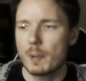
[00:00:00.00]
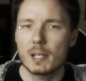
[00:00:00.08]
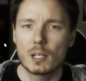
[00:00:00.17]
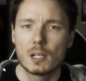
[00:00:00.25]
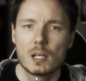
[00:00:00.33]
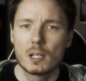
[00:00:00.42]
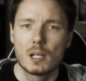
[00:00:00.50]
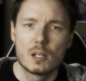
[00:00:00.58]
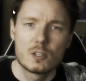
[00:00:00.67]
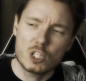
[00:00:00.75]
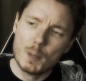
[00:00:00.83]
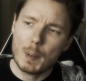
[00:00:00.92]
too. It
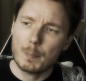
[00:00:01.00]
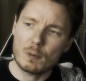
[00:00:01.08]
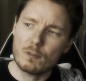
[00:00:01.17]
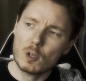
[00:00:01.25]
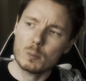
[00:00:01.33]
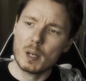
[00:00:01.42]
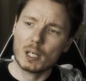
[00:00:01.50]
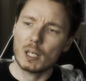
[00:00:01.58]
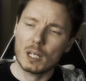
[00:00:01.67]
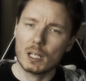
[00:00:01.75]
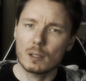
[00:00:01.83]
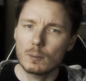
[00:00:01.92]
just gives it this kind of, you
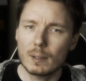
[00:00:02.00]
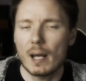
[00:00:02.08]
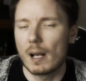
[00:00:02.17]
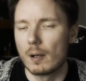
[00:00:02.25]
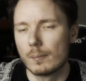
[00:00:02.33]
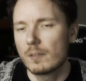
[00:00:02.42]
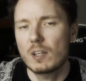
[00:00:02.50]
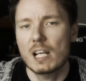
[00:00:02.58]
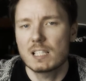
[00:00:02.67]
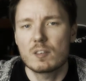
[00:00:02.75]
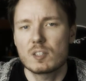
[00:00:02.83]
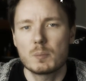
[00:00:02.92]
know, blurry,
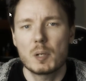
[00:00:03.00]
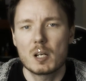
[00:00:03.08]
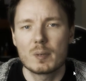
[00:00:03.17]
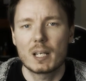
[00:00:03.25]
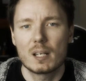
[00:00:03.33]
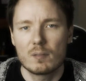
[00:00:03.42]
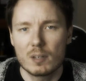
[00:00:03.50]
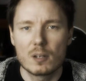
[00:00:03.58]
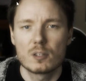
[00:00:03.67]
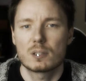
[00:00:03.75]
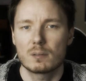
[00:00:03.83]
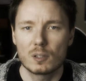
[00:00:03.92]
desaturated,
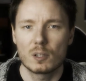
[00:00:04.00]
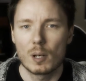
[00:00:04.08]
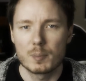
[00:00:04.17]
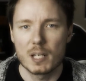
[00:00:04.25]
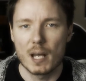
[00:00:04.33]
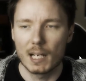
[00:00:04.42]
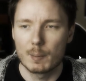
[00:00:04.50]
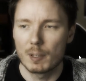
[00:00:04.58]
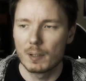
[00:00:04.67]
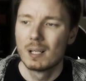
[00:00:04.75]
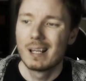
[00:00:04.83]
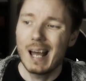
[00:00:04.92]
glowy kind of
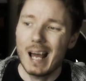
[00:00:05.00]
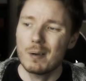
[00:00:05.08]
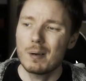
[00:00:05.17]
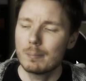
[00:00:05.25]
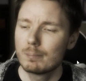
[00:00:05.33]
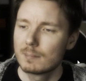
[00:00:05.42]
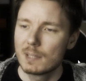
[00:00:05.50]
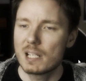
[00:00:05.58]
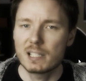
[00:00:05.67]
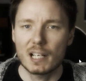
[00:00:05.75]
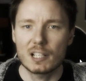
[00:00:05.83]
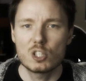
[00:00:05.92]
dreamlike effect. And I think it's a
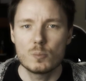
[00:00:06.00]
pretty cool